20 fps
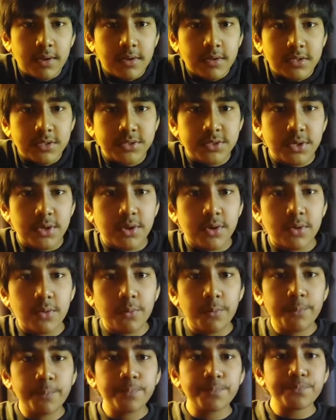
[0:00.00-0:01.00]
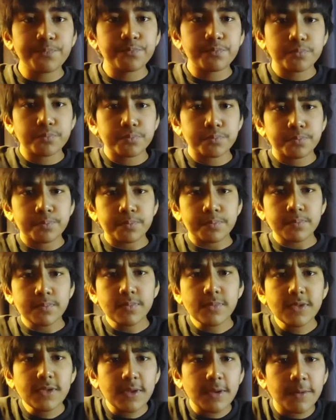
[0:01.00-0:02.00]
So
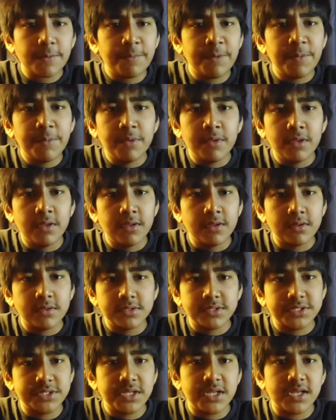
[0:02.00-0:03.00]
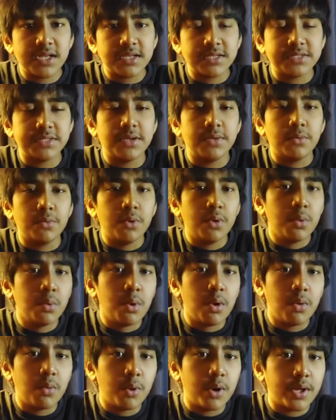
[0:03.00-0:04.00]
people says that World
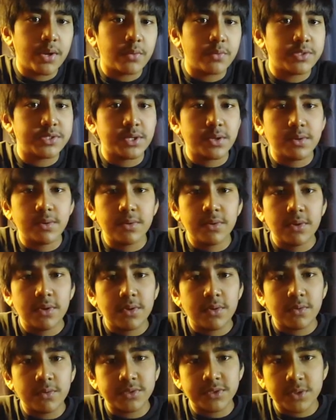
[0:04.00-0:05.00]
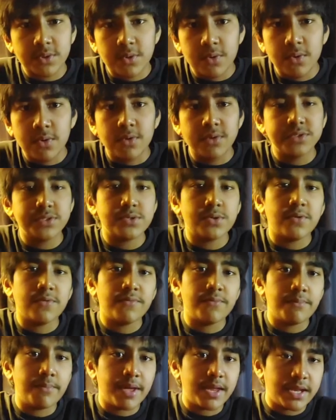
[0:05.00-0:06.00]
War One was the cause
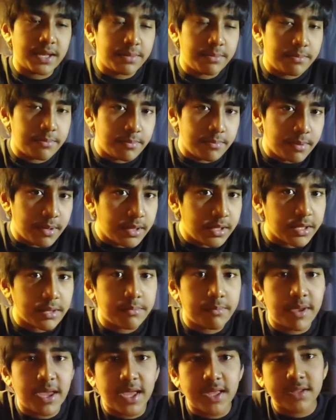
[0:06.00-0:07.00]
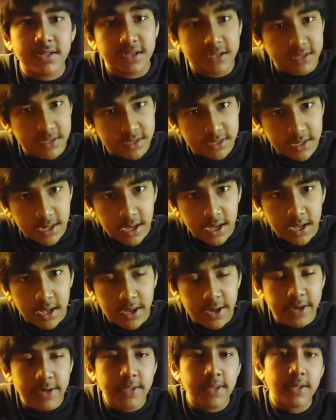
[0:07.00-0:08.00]
of many million men
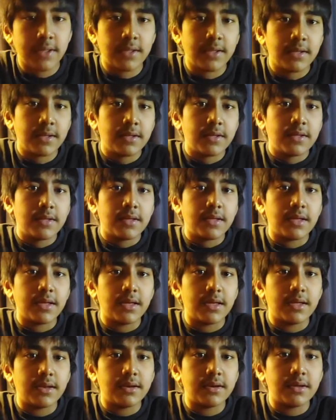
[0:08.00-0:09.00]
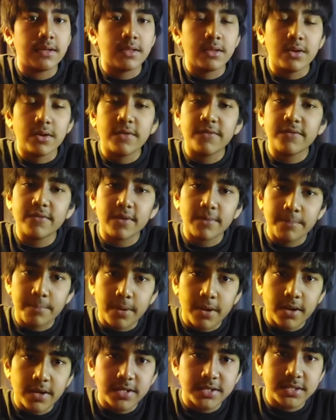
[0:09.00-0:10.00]
died and a lot of
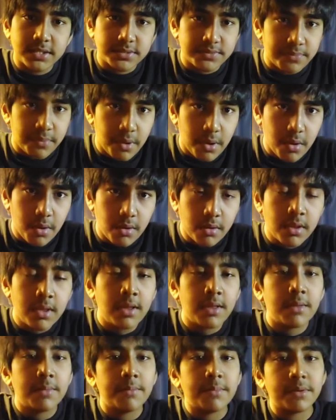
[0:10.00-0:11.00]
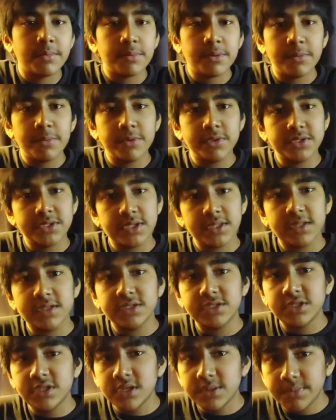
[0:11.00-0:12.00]
empires as well, but people said that
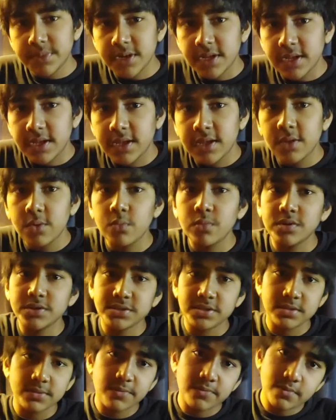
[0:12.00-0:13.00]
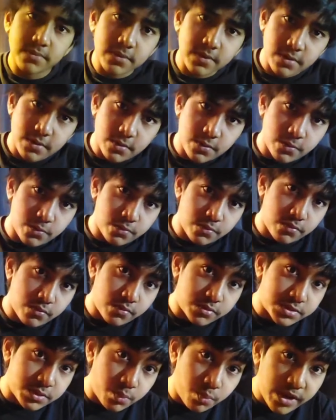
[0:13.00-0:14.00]
Germany was
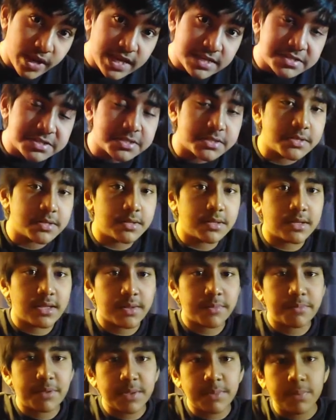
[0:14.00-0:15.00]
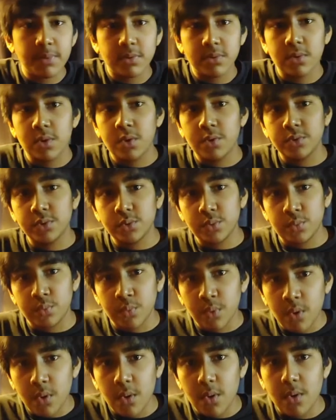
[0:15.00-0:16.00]
the reason that people go to
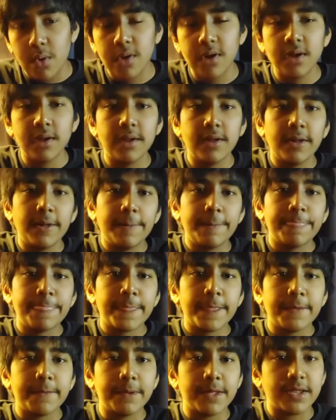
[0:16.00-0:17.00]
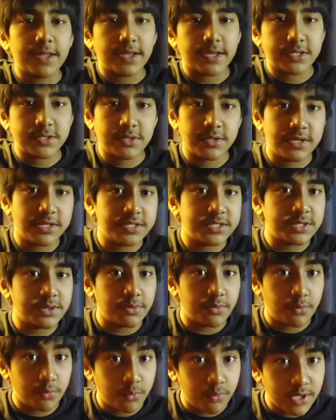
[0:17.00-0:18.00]
war, but actually the
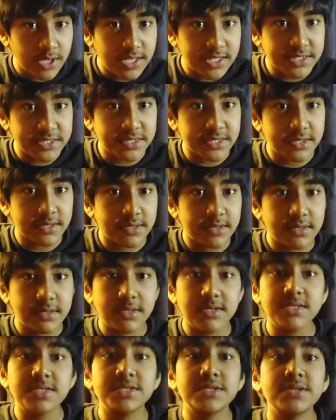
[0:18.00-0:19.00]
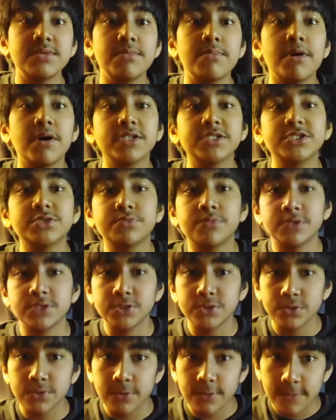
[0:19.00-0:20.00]
reason is much
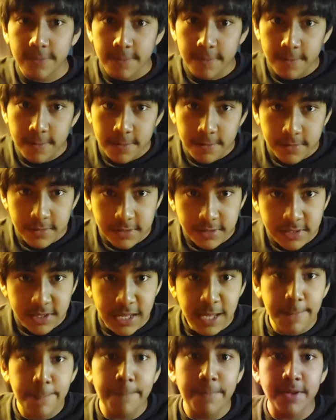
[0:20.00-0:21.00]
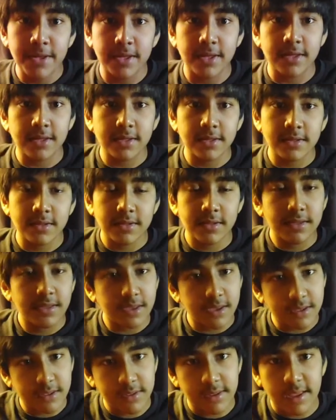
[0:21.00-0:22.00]
deeper,
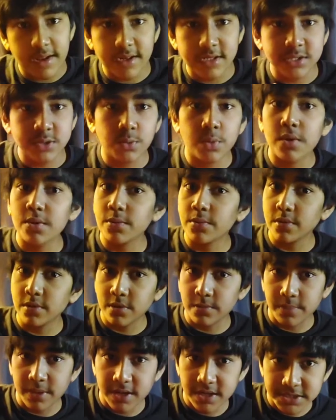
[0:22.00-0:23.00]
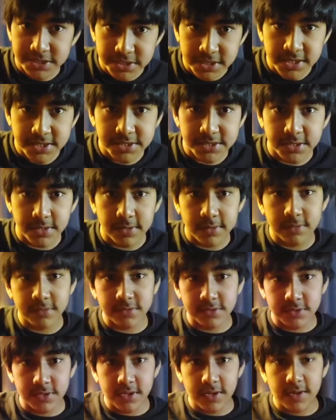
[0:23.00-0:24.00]
and that is what we're going to be discussing
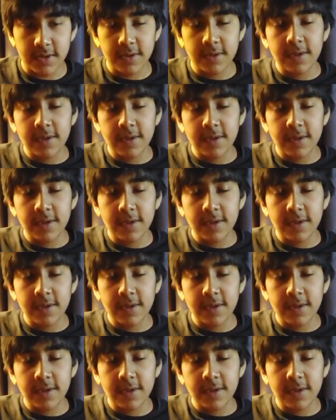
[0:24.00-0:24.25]
today.